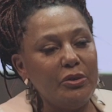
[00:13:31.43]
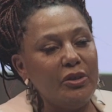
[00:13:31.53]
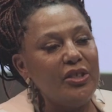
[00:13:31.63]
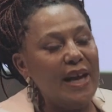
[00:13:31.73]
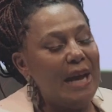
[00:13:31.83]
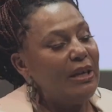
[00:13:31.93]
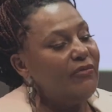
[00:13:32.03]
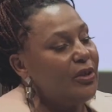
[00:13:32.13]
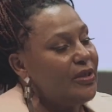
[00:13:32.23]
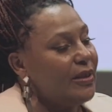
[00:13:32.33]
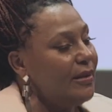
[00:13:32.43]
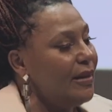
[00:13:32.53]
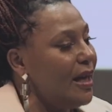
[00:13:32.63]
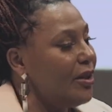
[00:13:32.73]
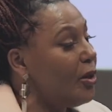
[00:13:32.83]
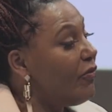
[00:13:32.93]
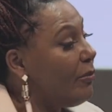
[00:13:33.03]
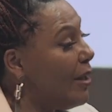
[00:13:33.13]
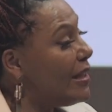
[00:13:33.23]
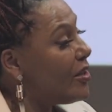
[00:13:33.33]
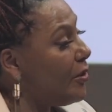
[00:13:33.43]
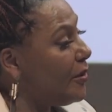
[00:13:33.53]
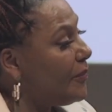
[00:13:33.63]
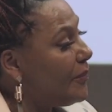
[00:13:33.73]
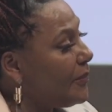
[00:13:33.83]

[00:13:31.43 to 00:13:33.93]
Patricia Ann McPherson, that I knew from grade school,